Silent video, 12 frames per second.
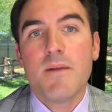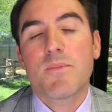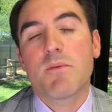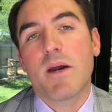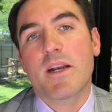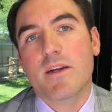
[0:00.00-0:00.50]

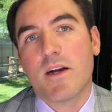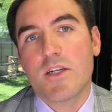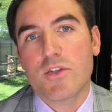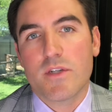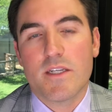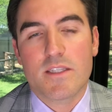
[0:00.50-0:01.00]
The
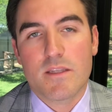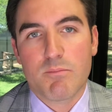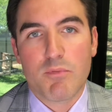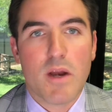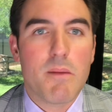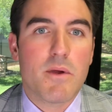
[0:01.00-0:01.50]
mitochondria is the
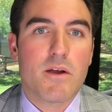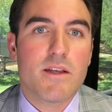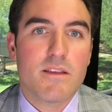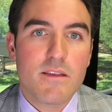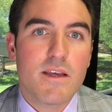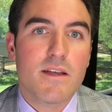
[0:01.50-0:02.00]

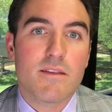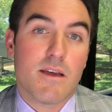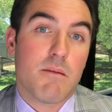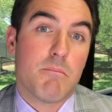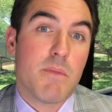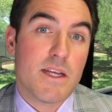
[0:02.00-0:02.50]
primary thing
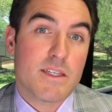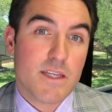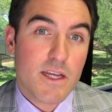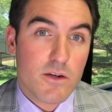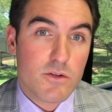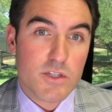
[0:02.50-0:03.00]
that makes
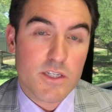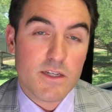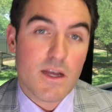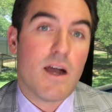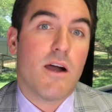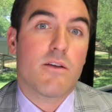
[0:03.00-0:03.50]

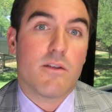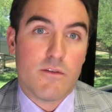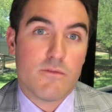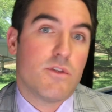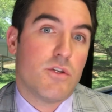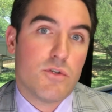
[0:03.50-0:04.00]
energy out
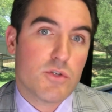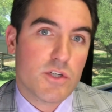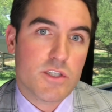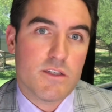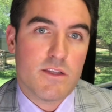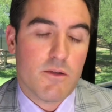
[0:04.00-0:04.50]
of the
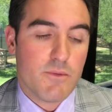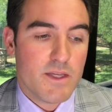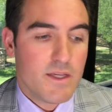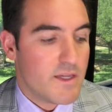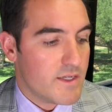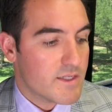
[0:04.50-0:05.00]
nutrition that we
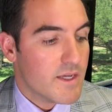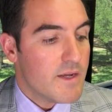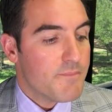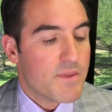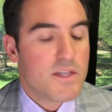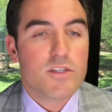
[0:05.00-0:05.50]
eat.
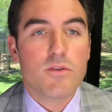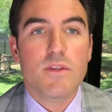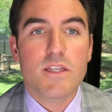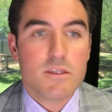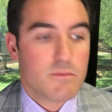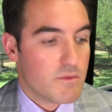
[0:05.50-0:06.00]
And so
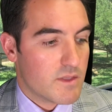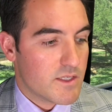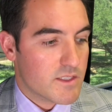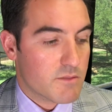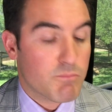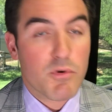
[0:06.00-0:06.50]

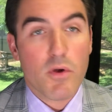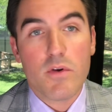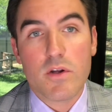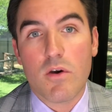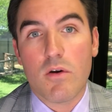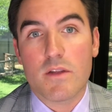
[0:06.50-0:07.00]
this
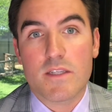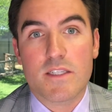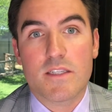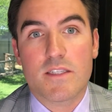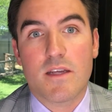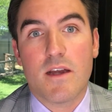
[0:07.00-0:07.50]
protocol is
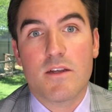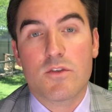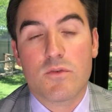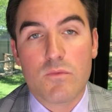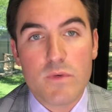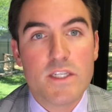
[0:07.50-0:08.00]
designed
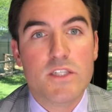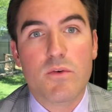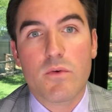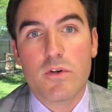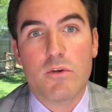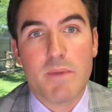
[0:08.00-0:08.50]
to
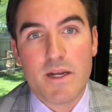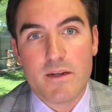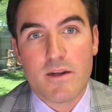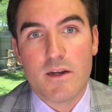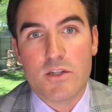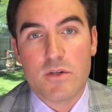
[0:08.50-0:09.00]
restore your
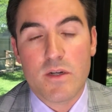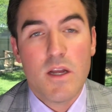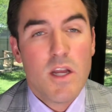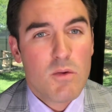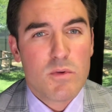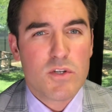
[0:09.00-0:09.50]

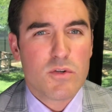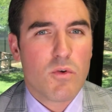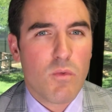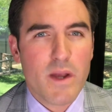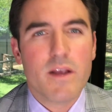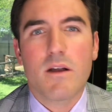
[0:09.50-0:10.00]
mitochondria, which are
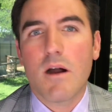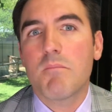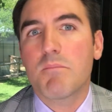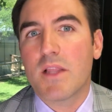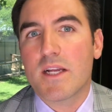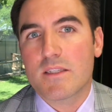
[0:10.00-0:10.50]
quite
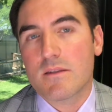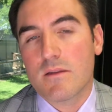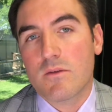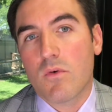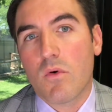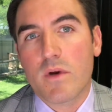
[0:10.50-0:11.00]
complex
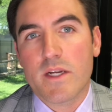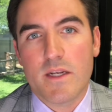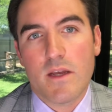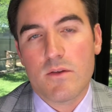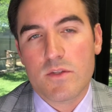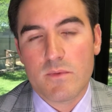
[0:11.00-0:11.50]
little
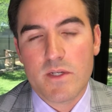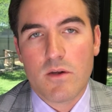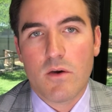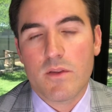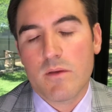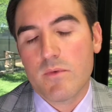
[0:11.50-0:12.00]
organelles, we
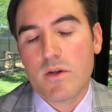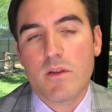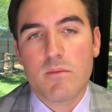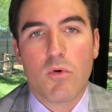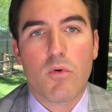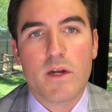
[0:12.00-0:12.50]
call them. We
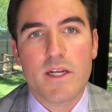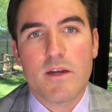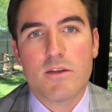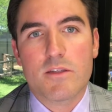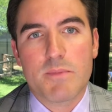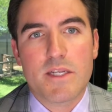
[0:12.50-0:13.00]
call them
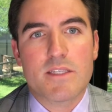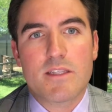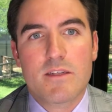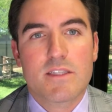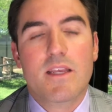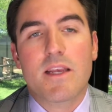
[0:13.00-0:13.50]
organelles
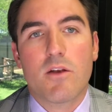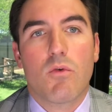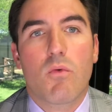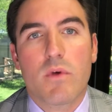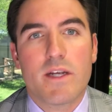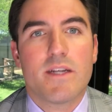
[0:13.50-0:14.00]
because it's like an
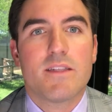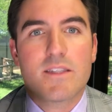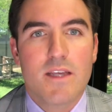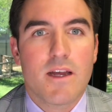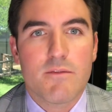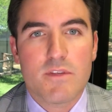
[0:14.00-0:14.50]
organ
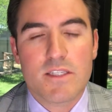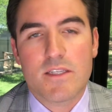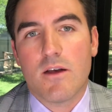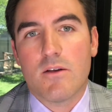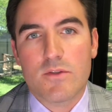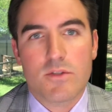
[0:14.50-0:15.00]
inside of a
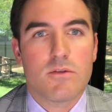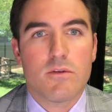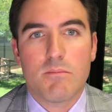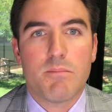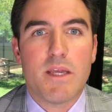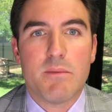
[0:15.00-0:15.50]
cell. So
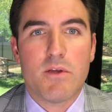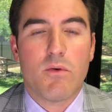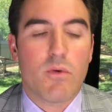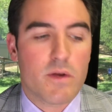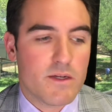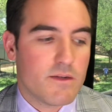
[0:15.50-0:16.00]
a baby
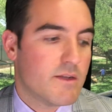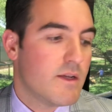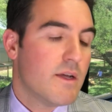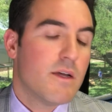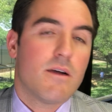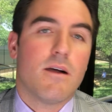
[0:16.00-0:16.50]
organ
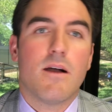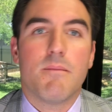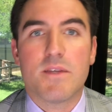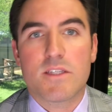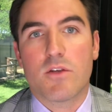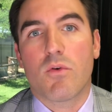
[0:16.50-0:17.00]

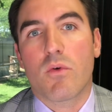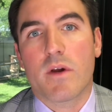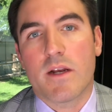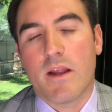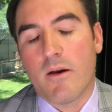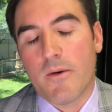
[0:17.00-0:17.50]
is an
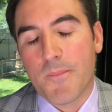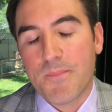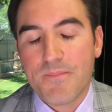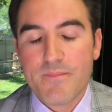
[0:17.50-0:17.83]
organelle.